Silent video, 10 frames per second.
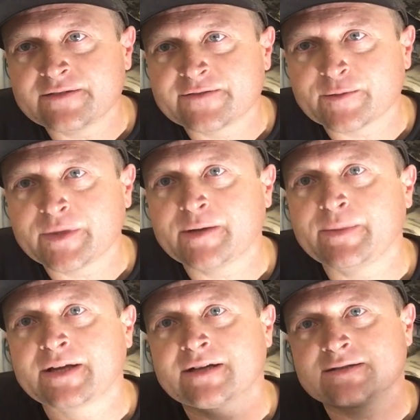for me
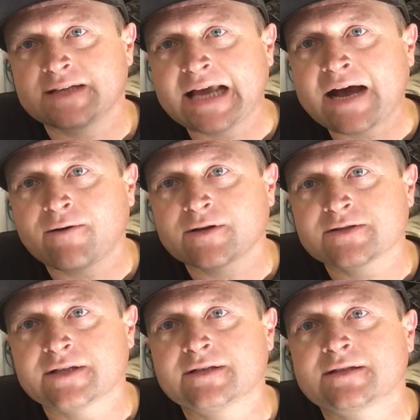because the hours
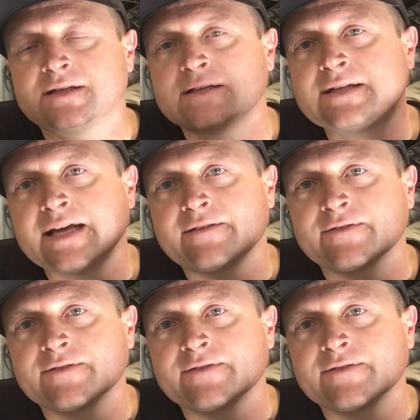that it's gonna take